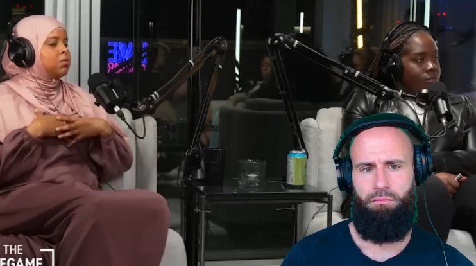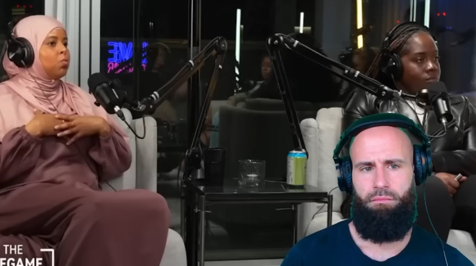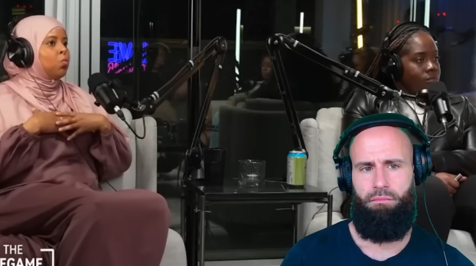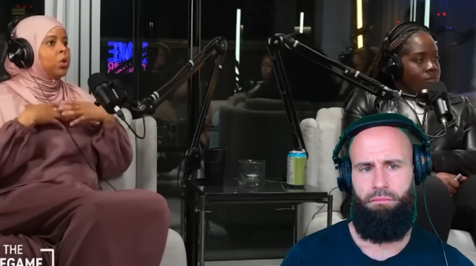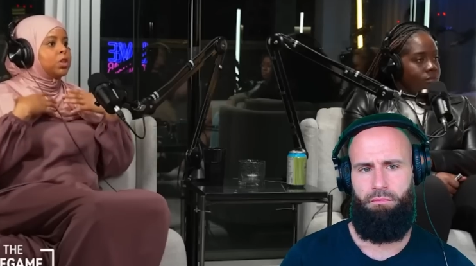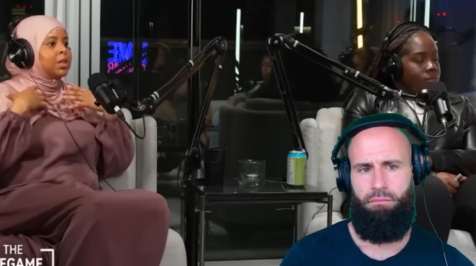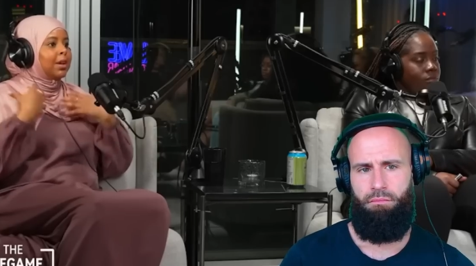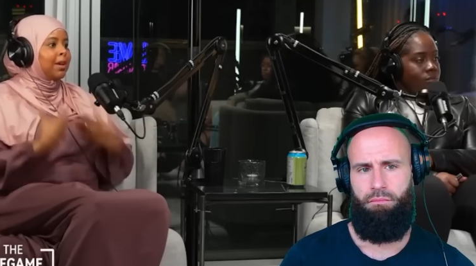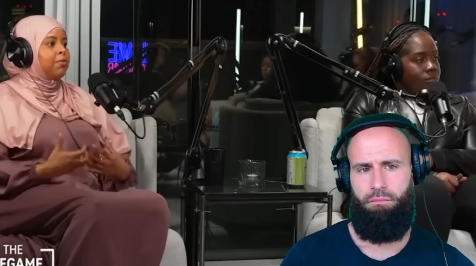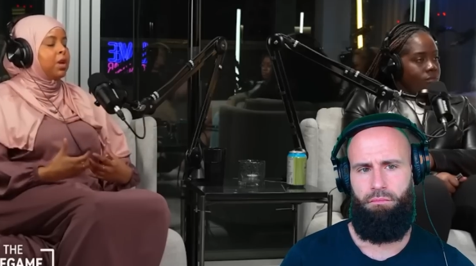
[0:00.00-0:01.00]
Speaker 1: want to
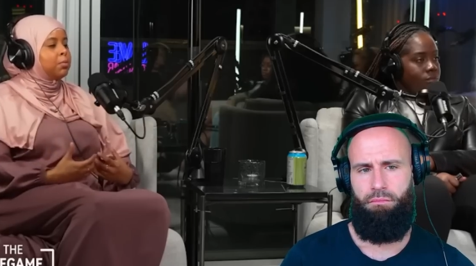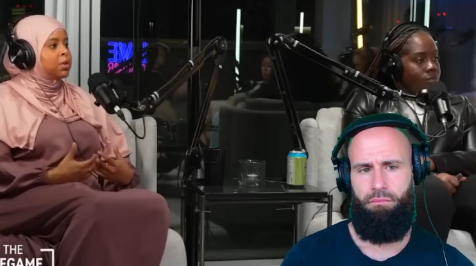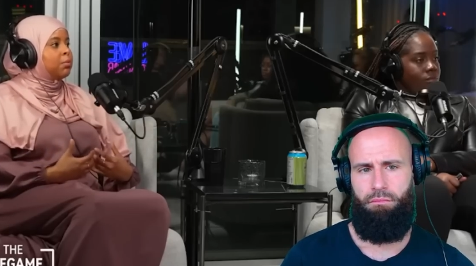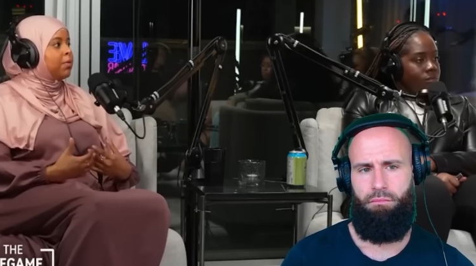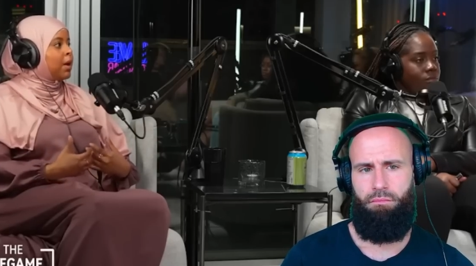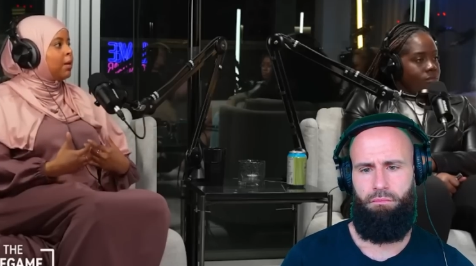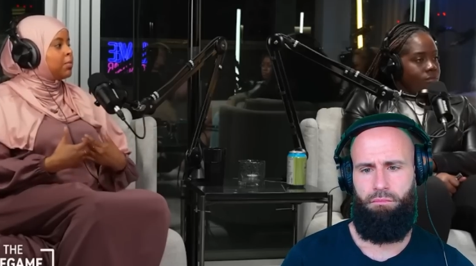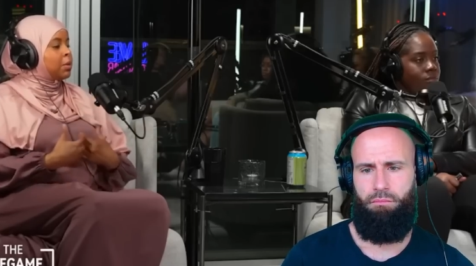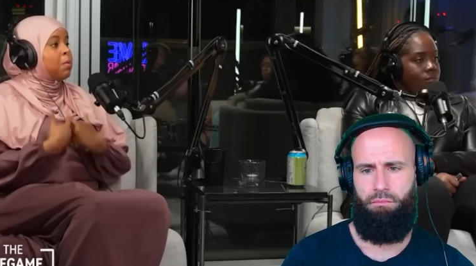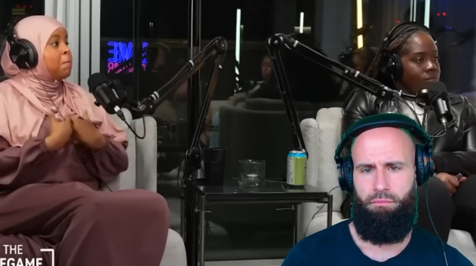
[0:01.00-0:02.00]
give him some of that,
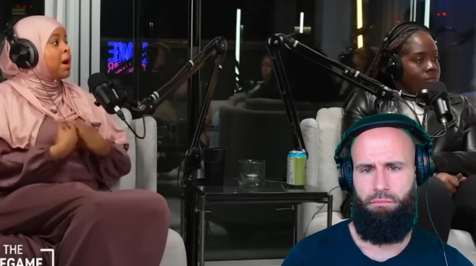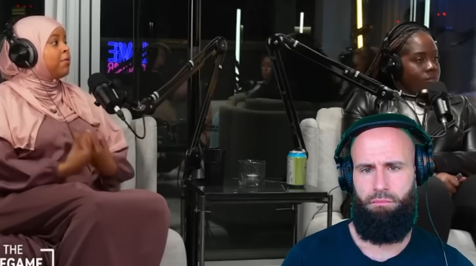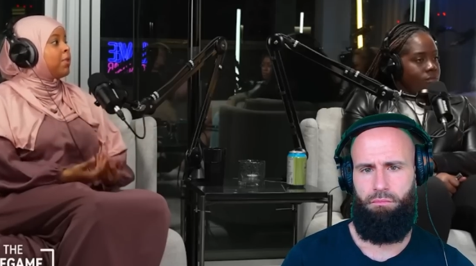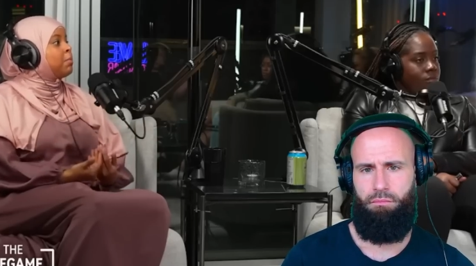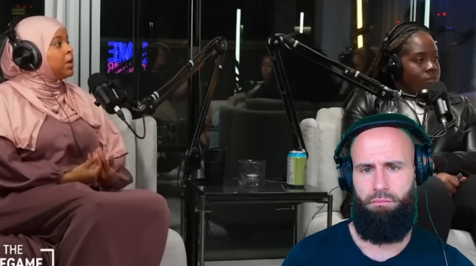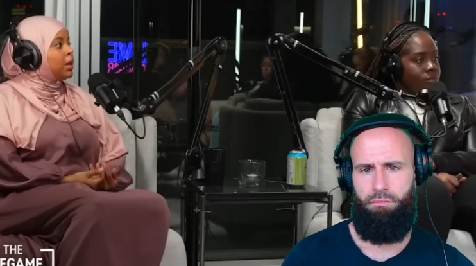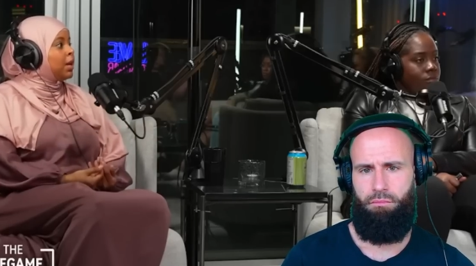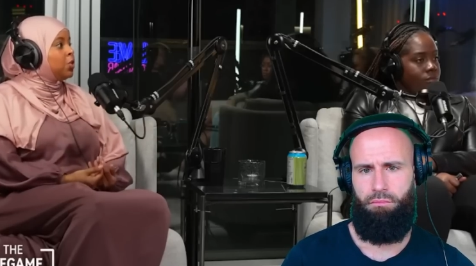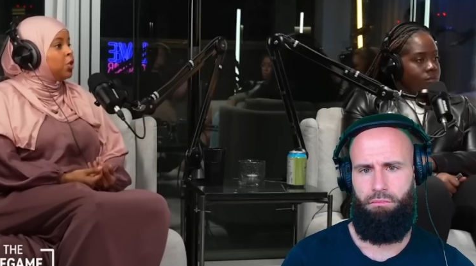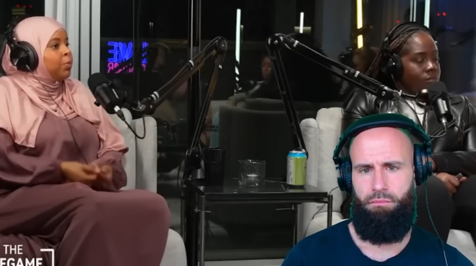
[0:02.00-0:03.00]
some of my feminine
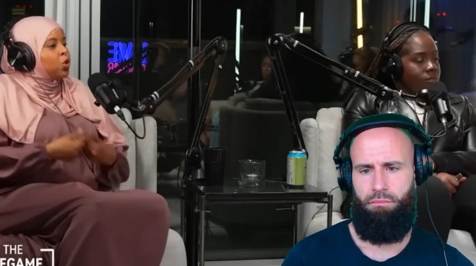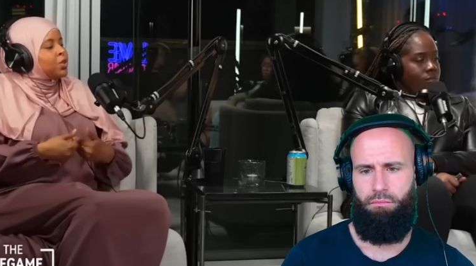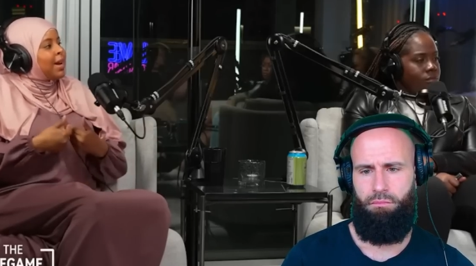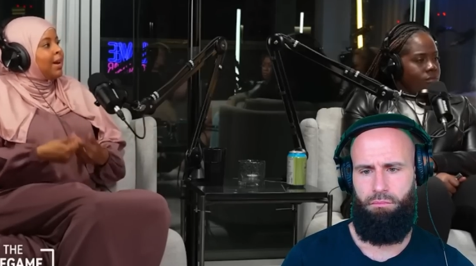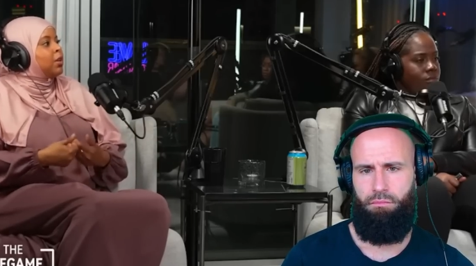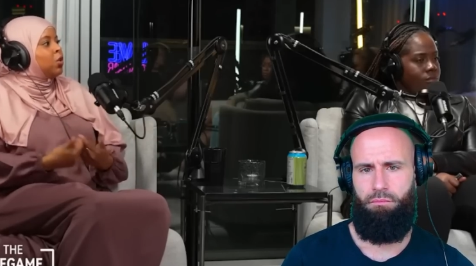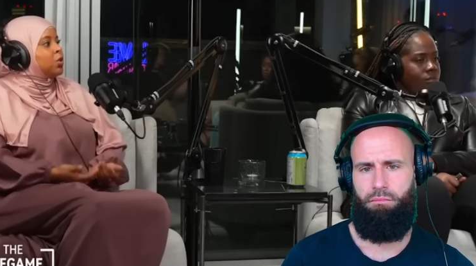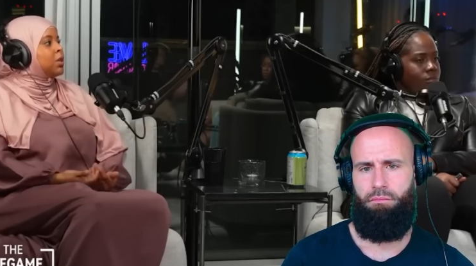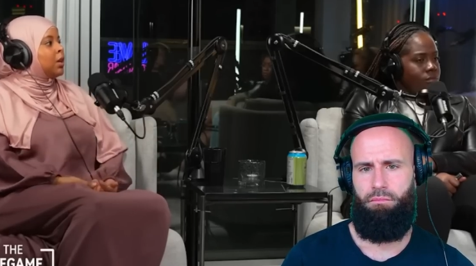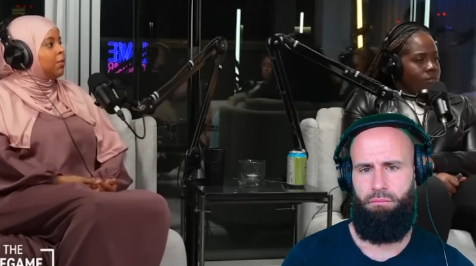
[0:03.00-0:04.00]
energy because I had a
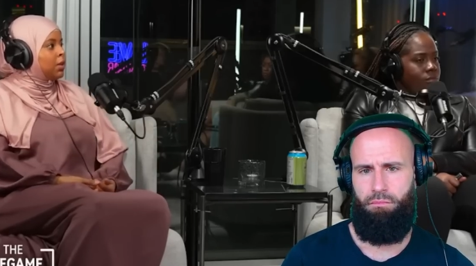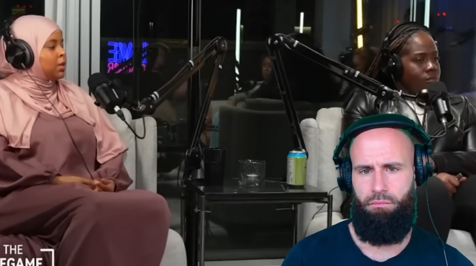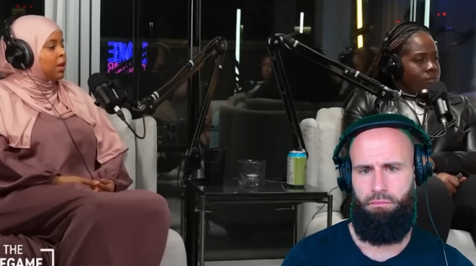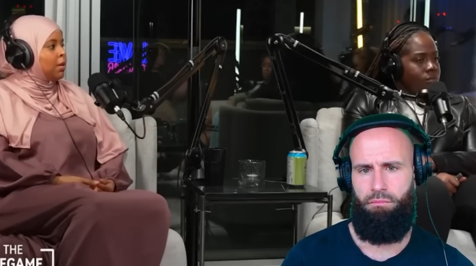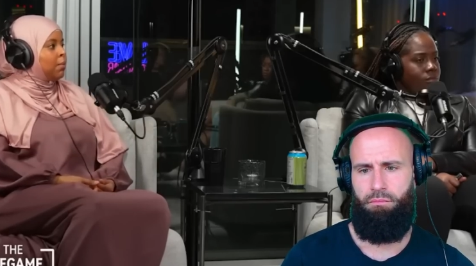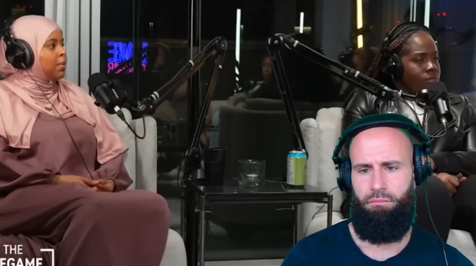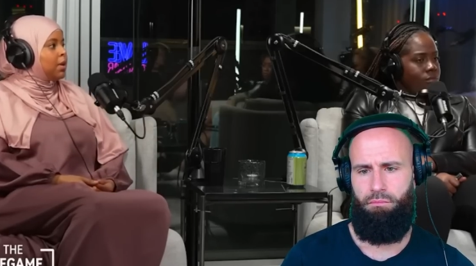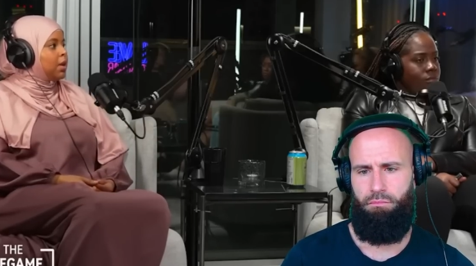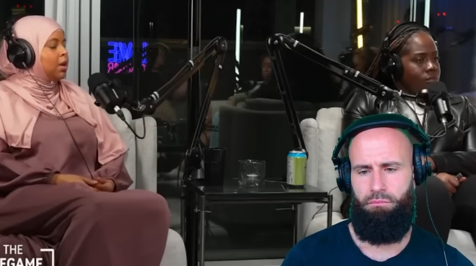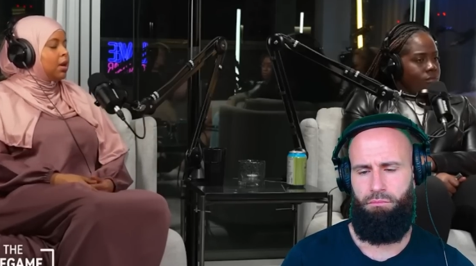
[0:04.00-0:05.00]
lot to give at the time.
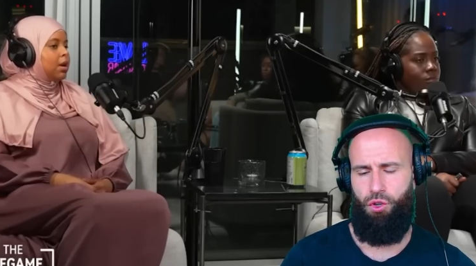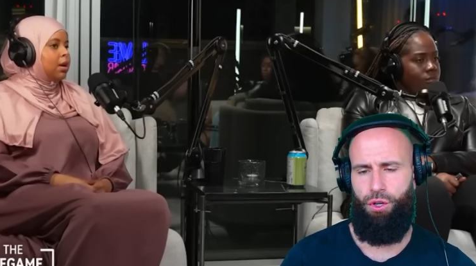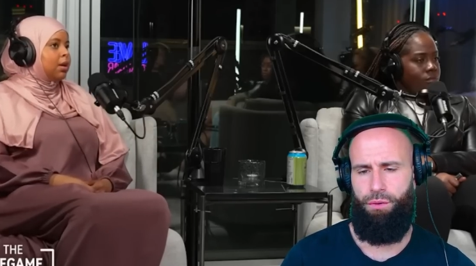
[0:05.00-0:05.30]
Good.